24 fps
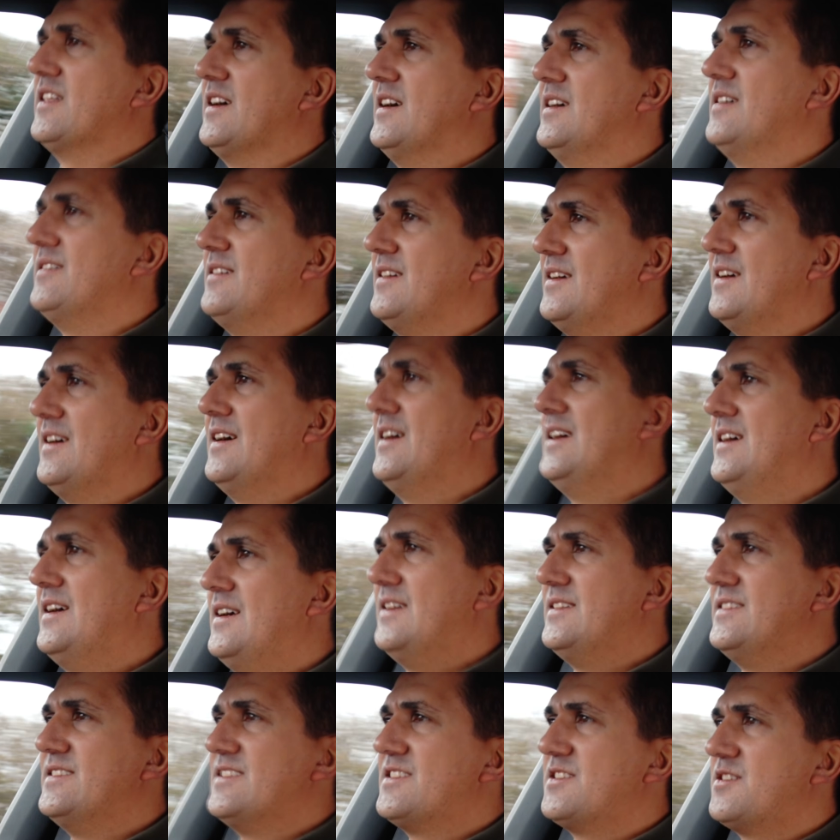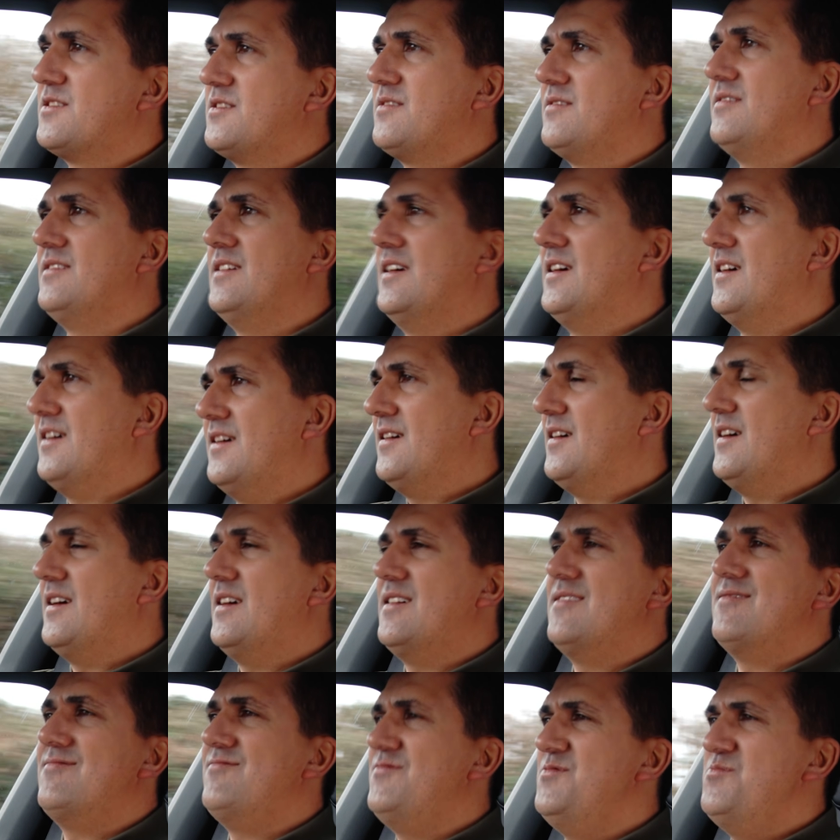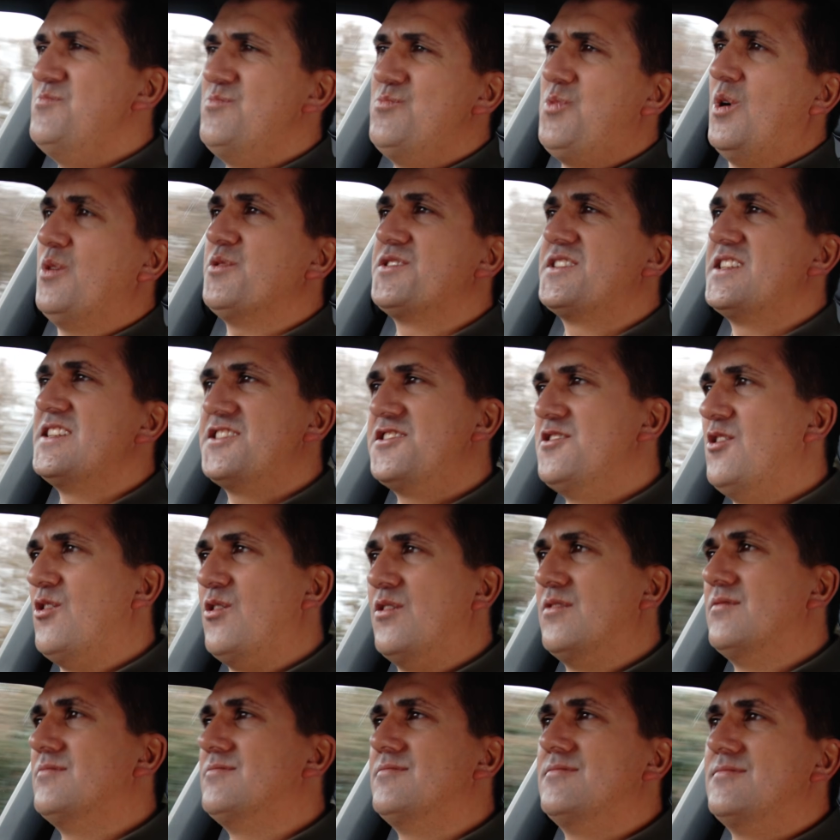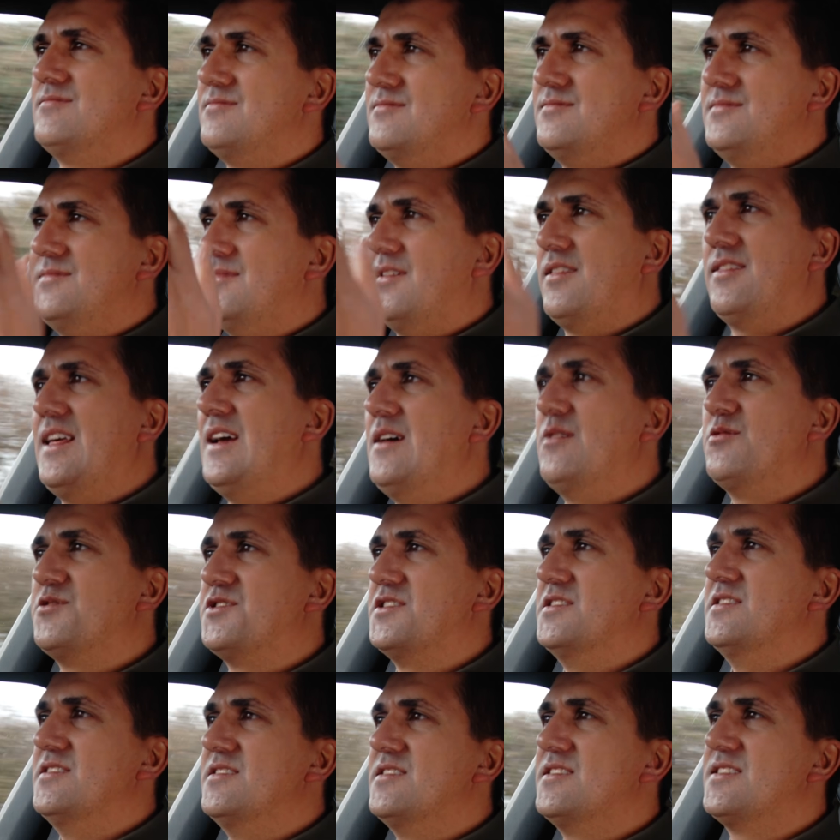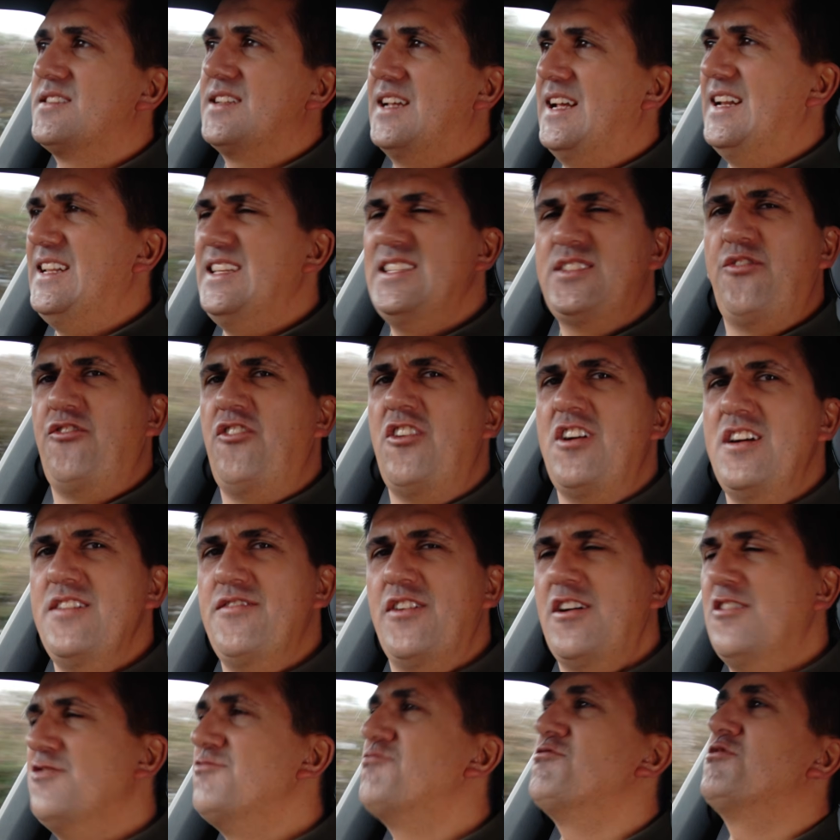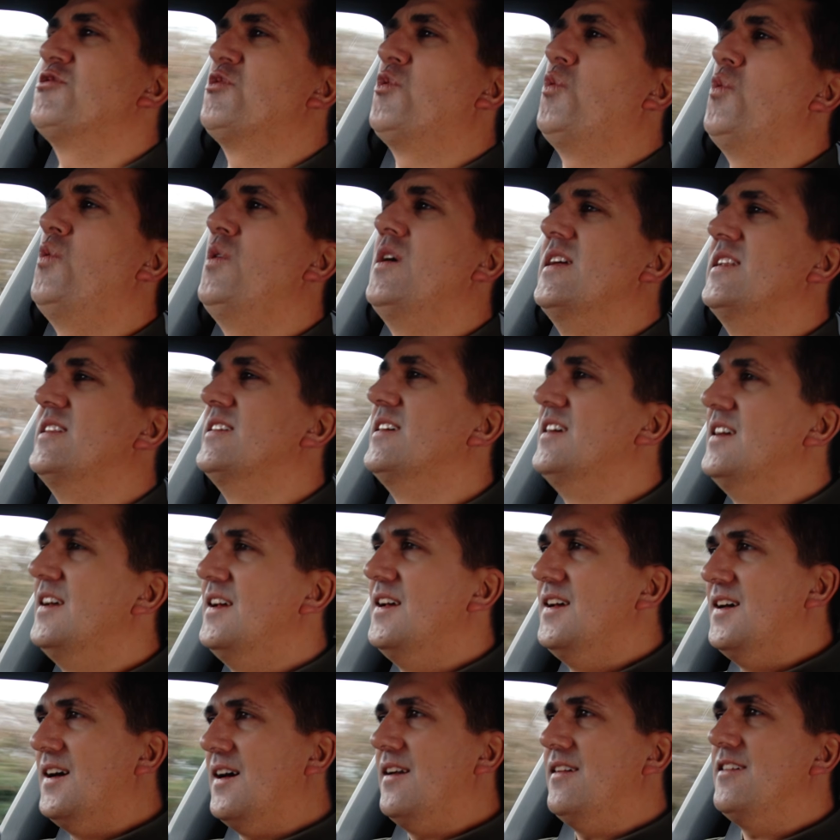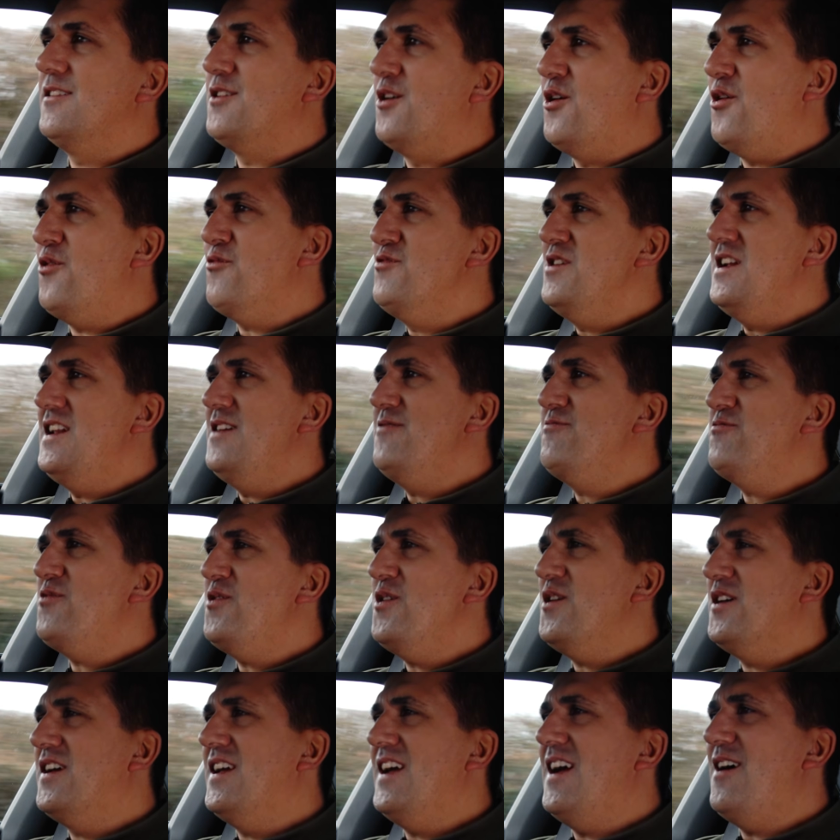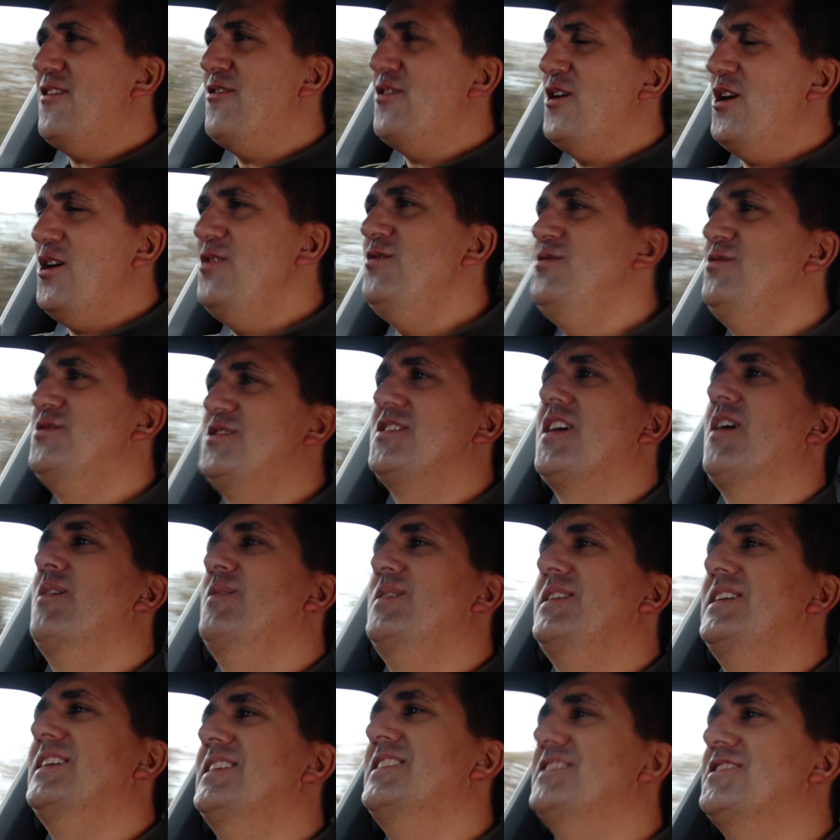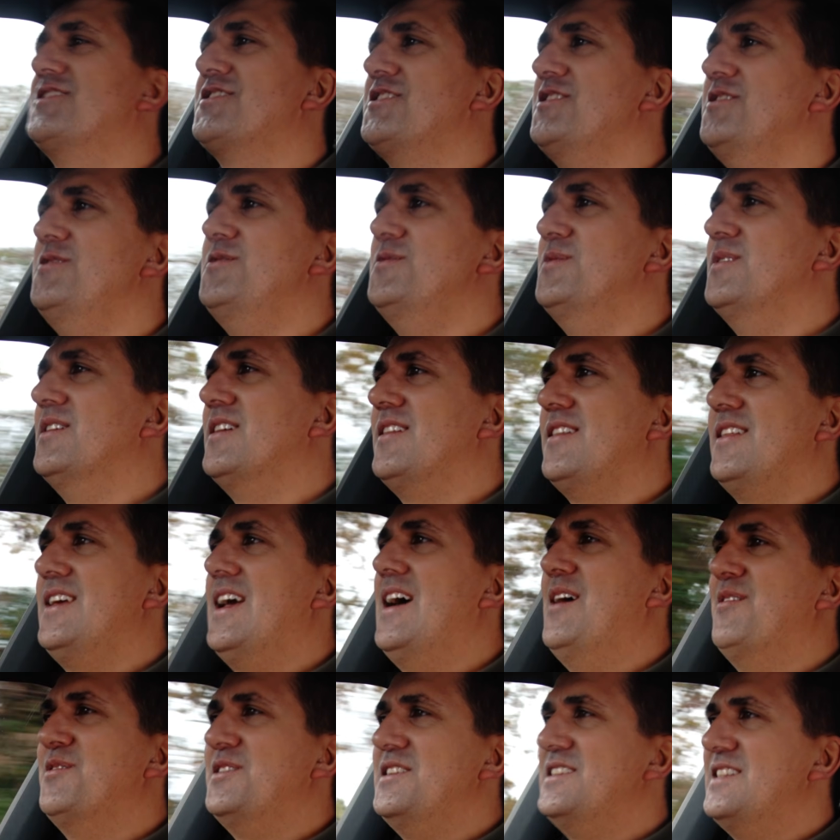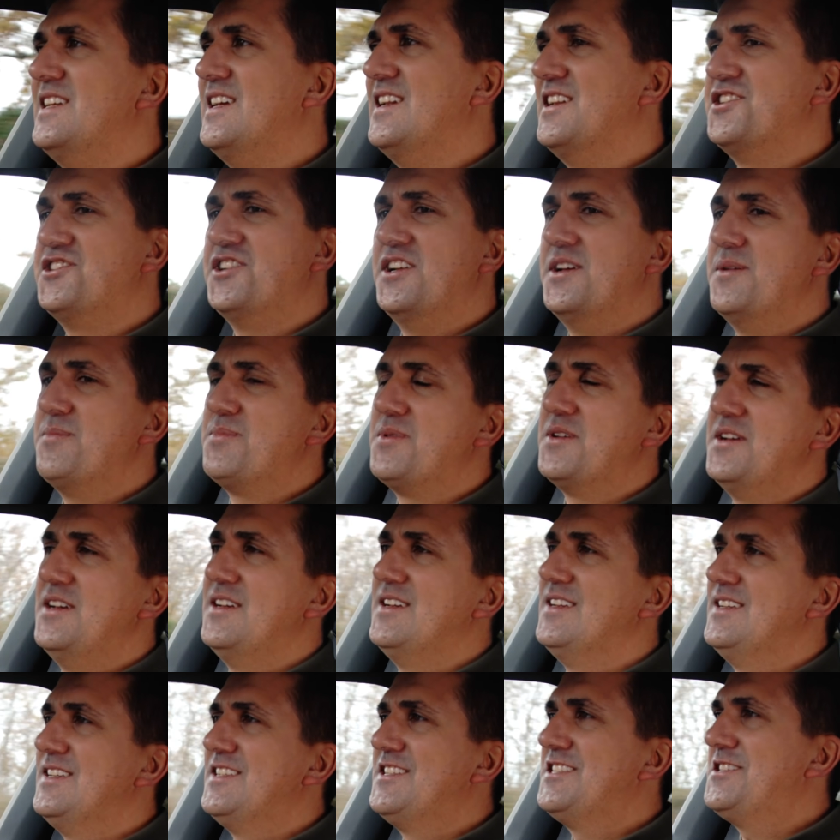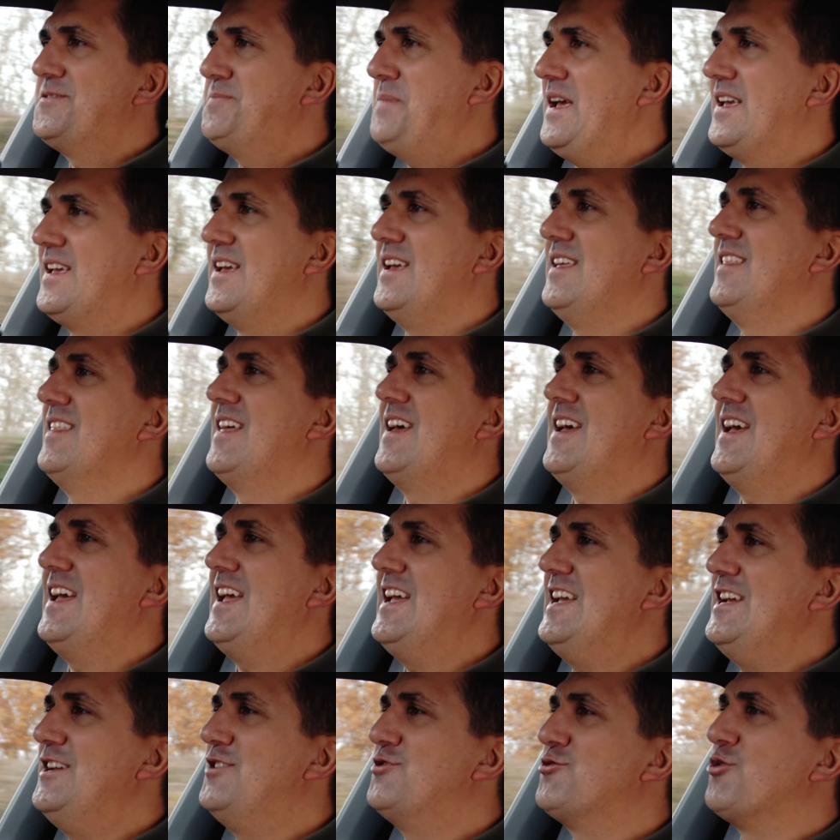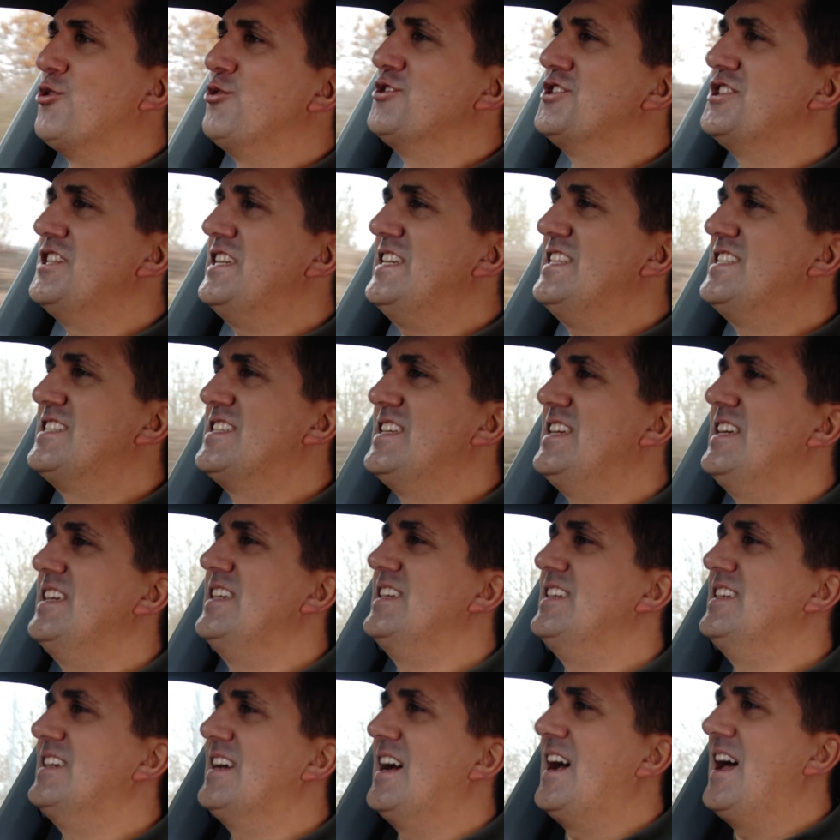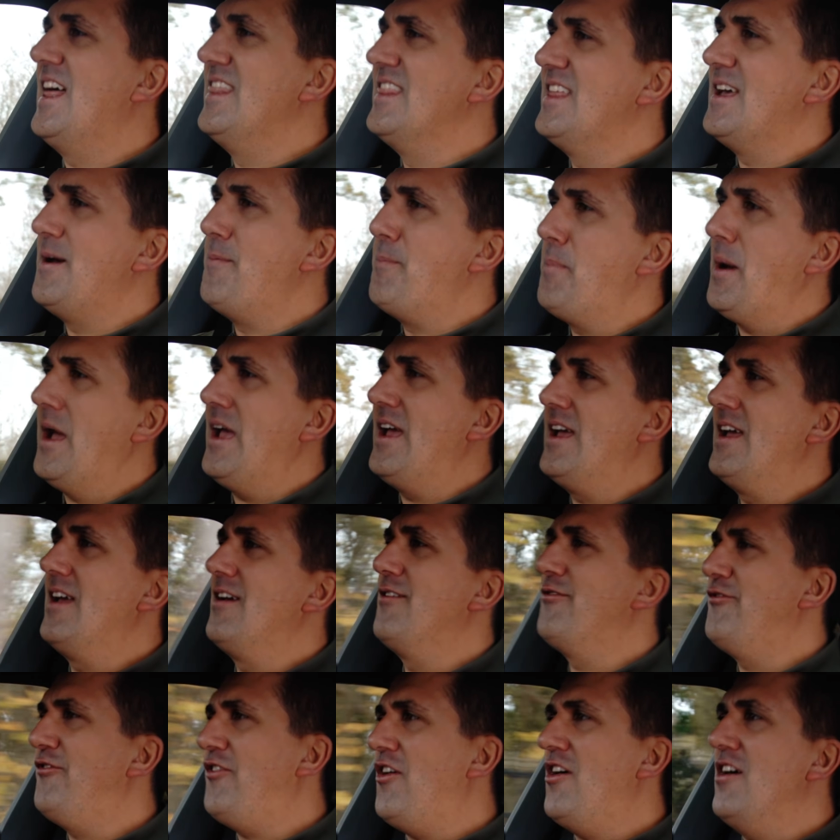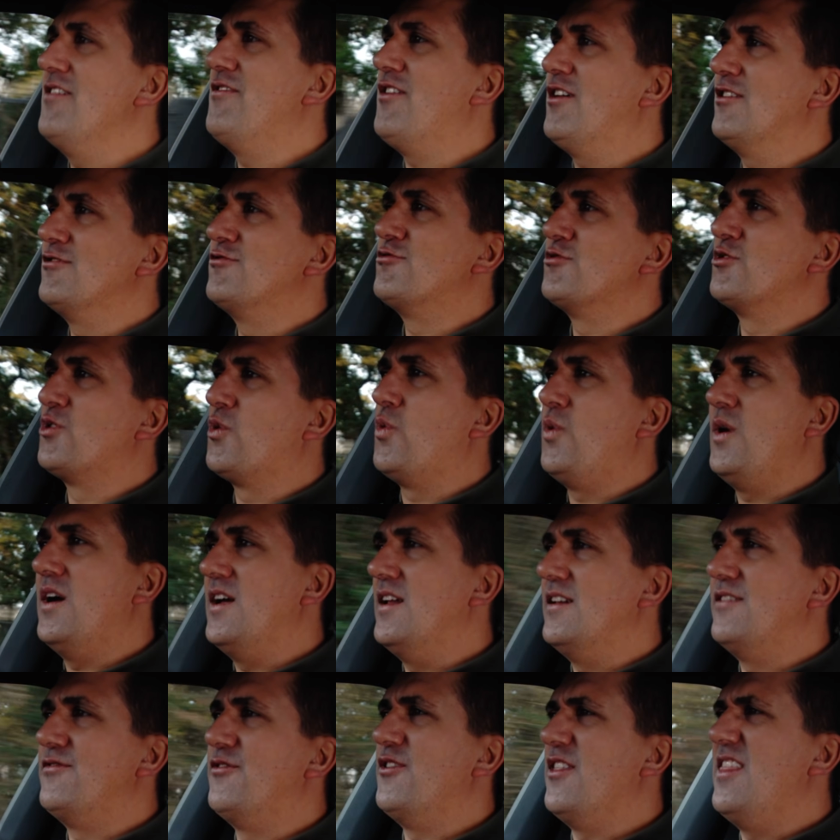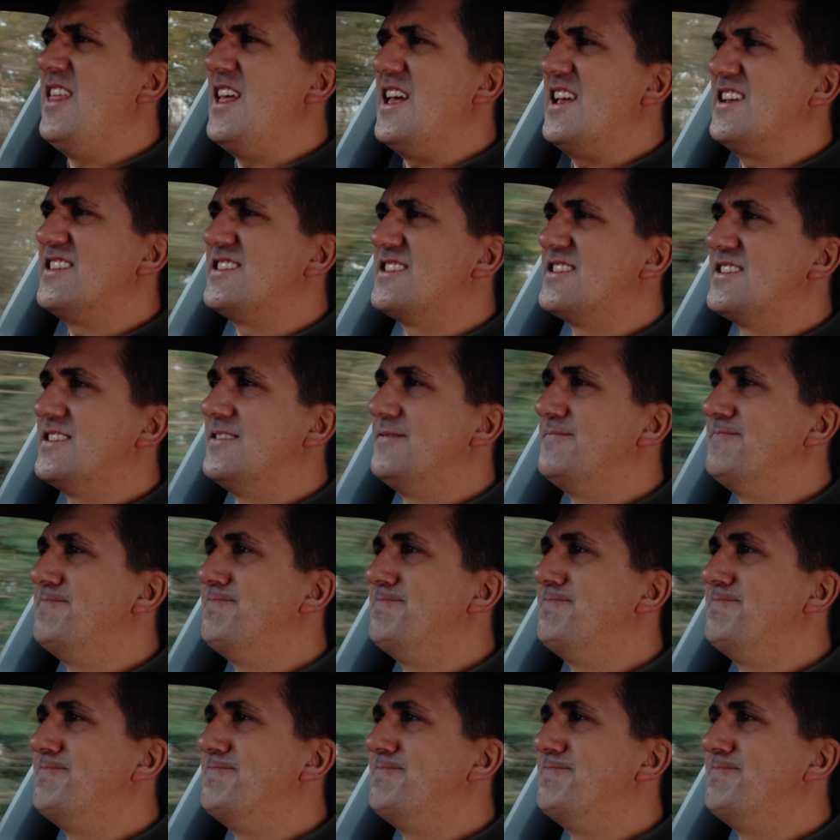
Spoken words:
that, and whilst it's not thousands, it is 500 quid, and I can't really work out who's going into the Audi dealership speccing their E-Tron GT and then paying 500 quid for this.